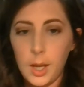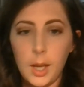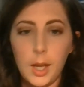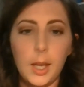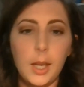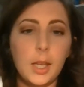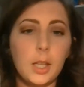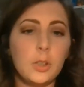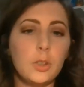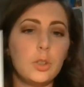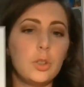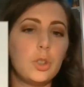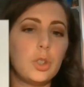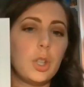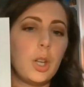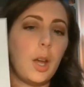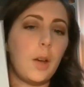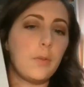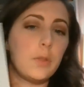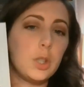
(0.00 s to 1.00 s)
And you
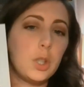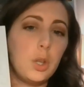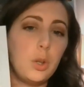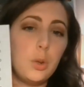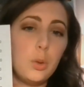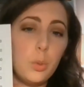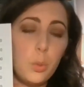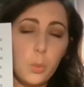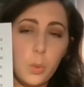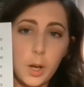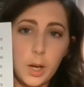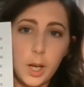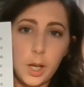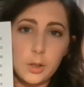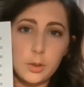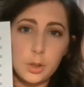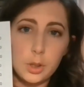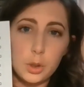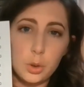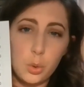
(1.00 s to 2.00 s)
should have 2
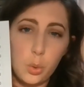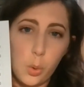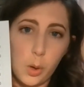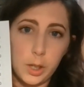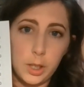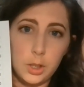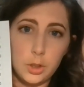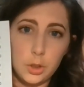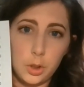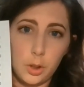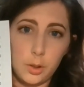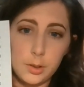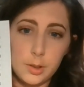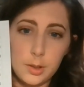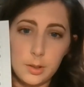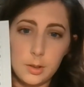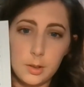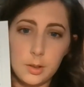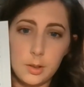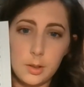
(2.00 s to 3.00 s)
120
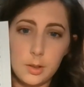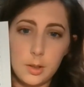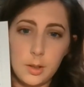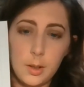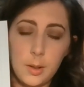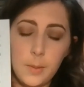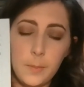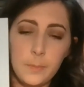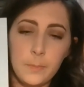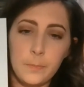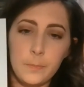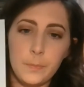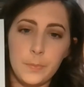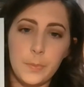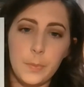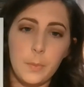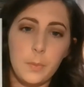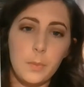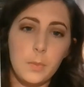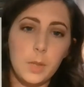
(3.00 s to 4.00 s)
charts.
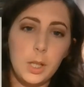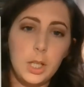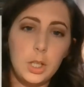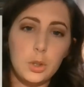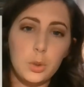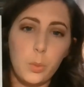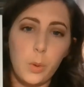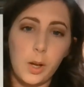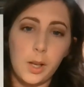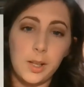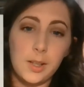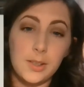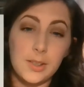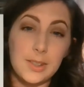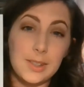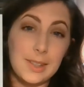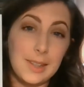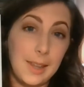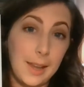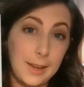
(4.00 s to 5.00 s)
Each one
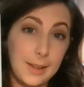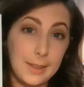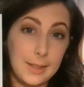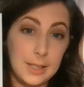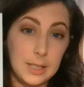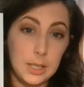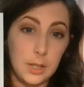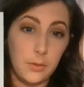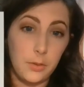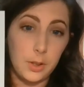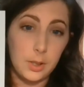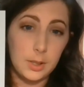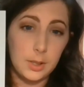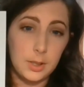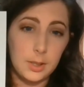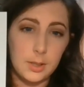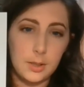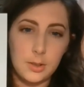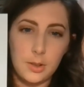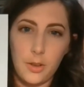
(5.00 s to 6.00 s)
is slightly different,
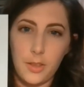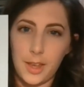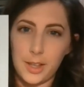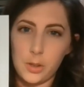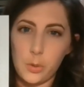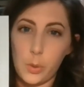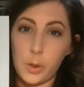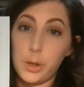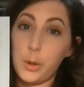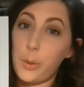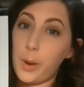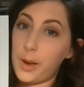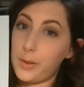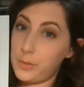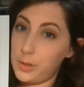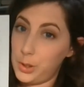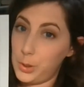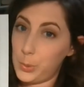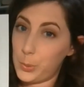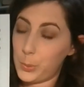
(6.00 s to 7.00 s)
so that's why you have
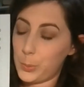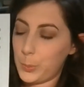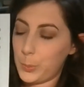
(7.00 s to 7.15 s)
2.